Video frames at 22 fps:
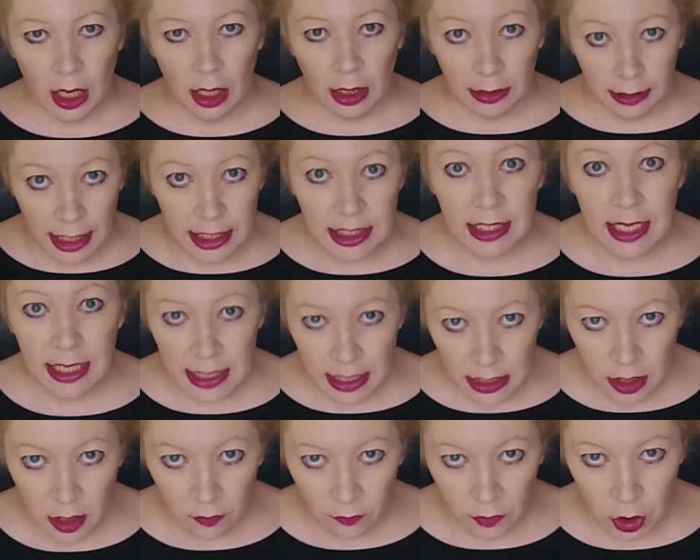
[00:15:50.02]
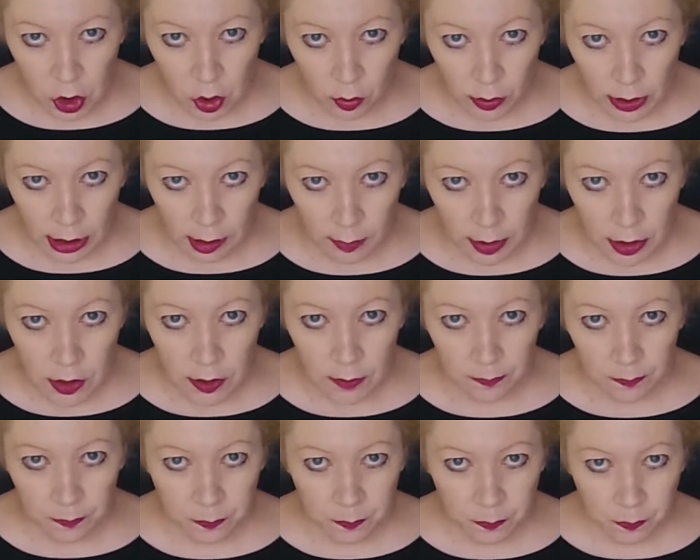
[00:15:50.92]
Let's get into the visual elements.
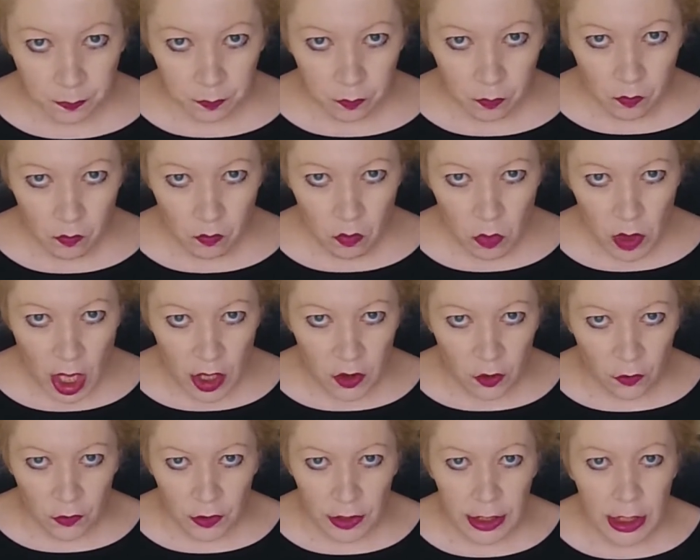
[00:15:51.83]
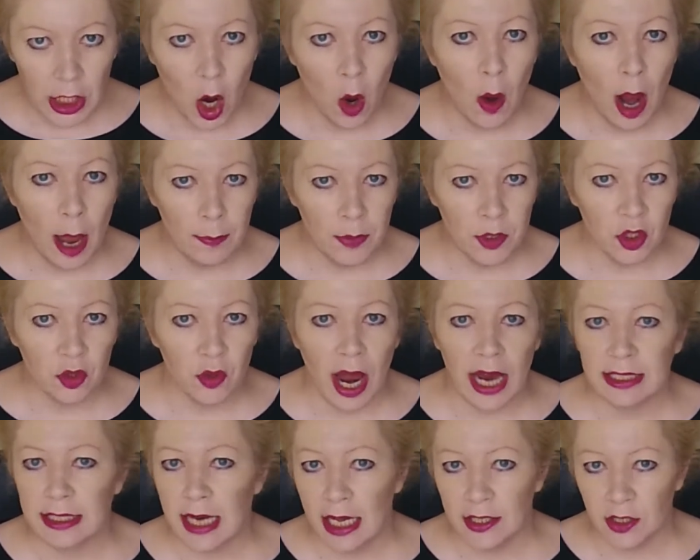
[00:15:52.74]
The video
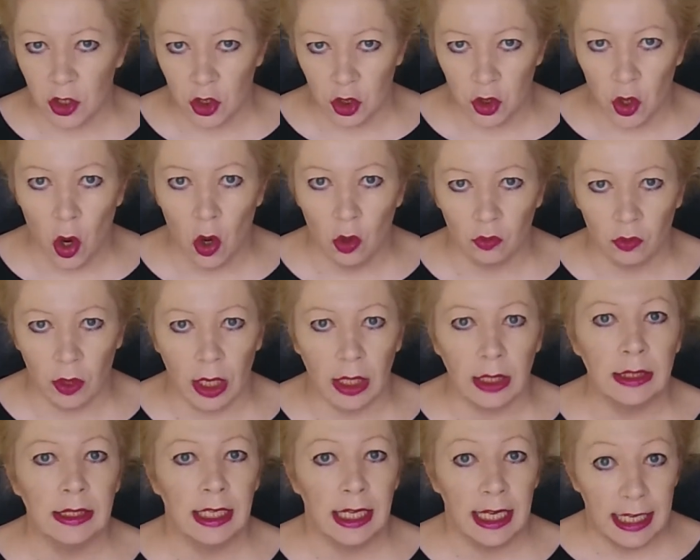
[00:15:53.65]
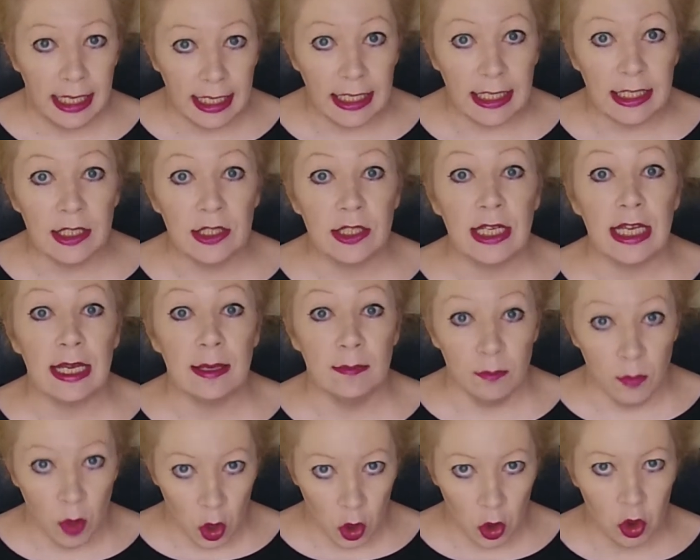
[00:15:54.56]
abstract as a genre is
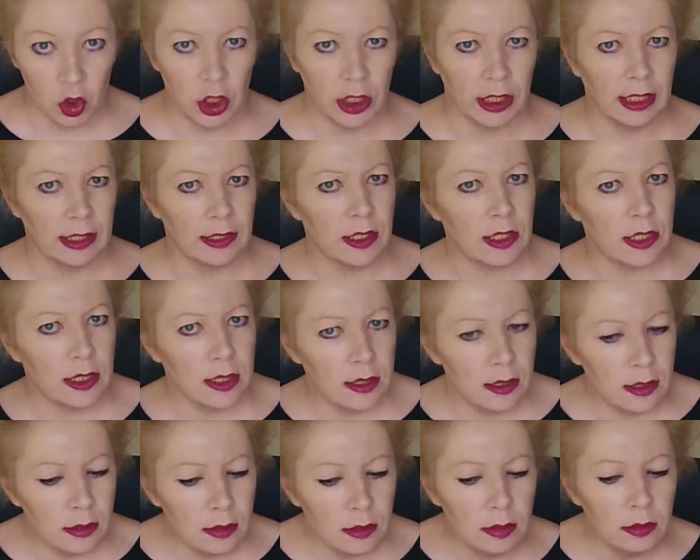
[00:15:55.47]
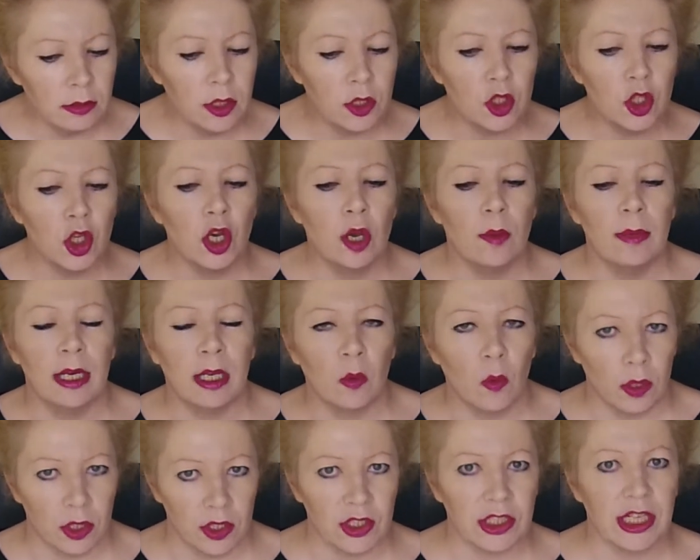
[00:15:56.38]
emerging. It's still determining
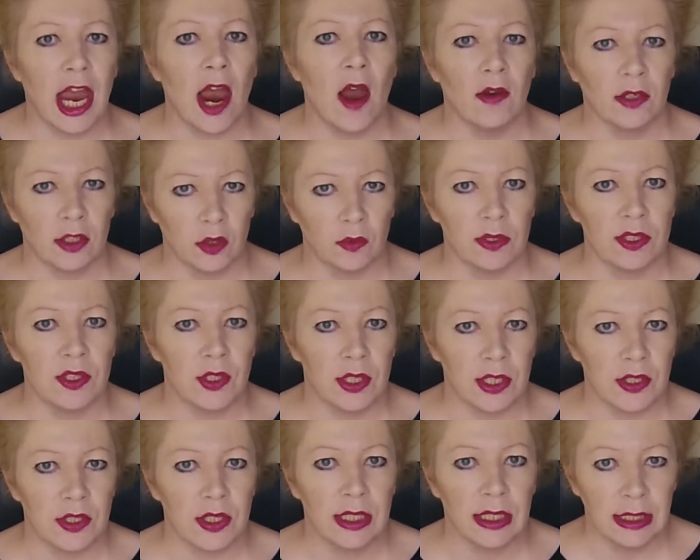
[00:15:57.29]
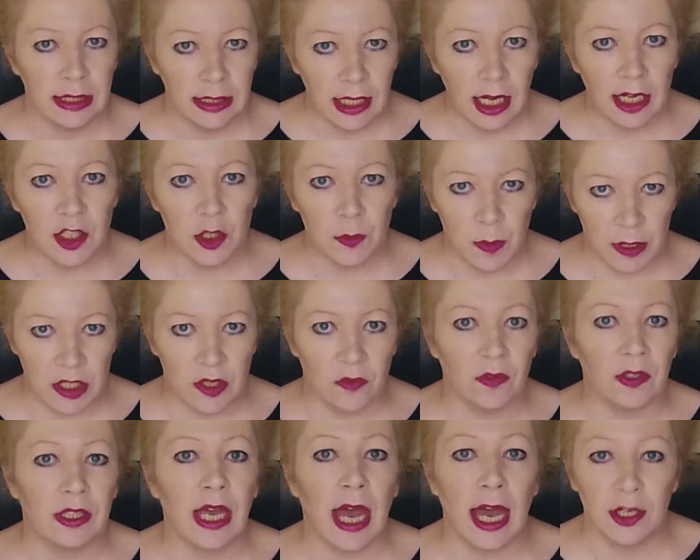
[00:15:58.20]
what its characteristics and
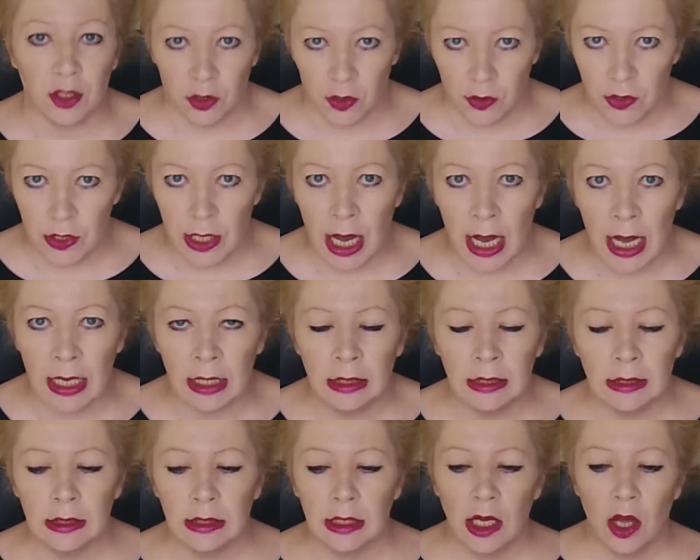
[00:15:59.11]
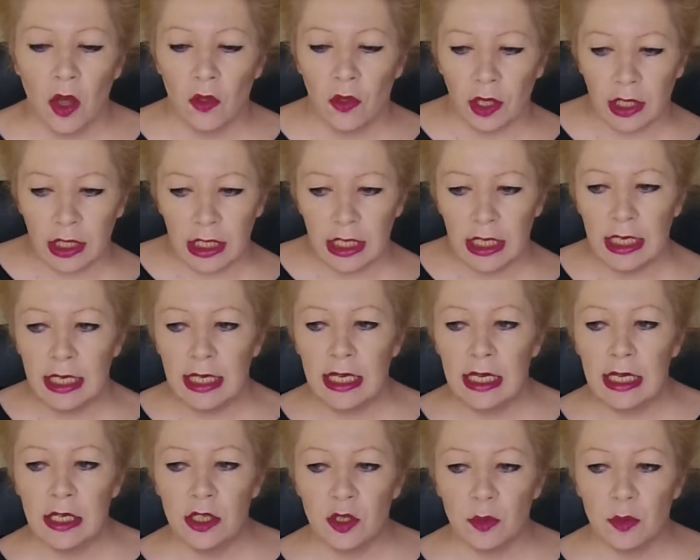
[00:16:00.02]
specifications are. The key